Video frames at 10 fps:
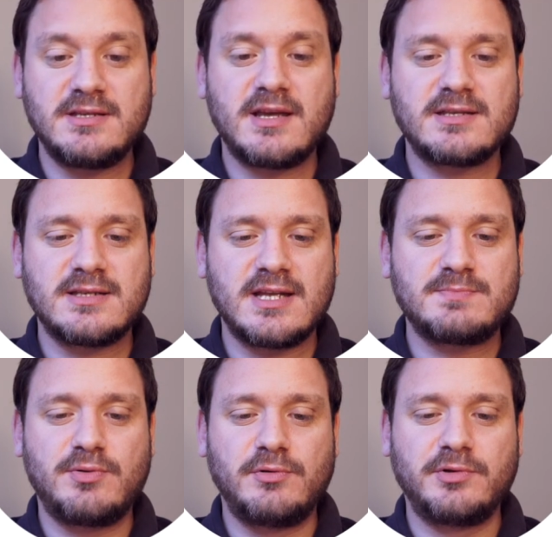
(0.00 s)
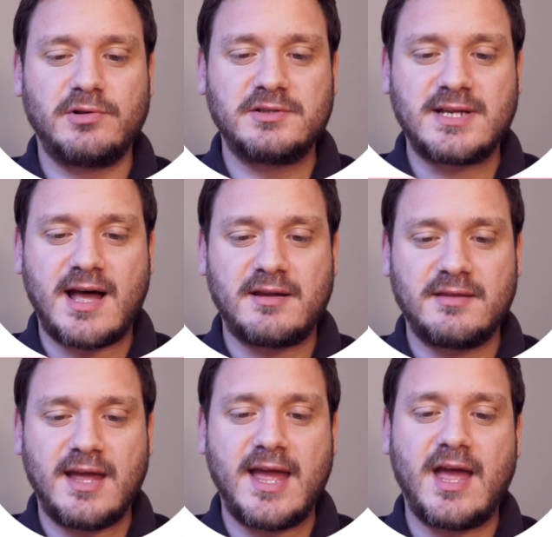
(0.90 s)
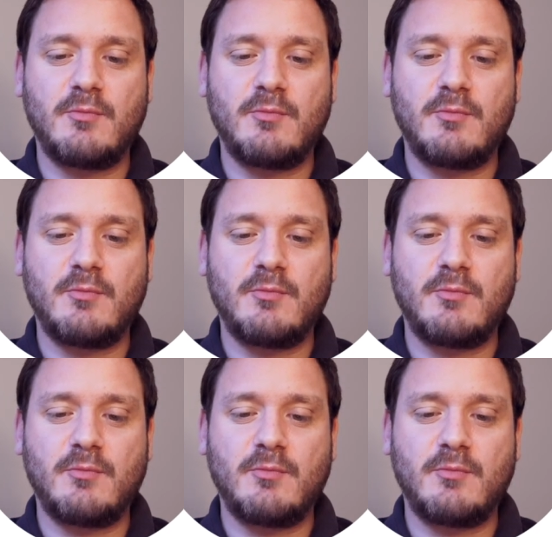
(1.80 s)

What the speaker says: and you can see it's pulled all the data there,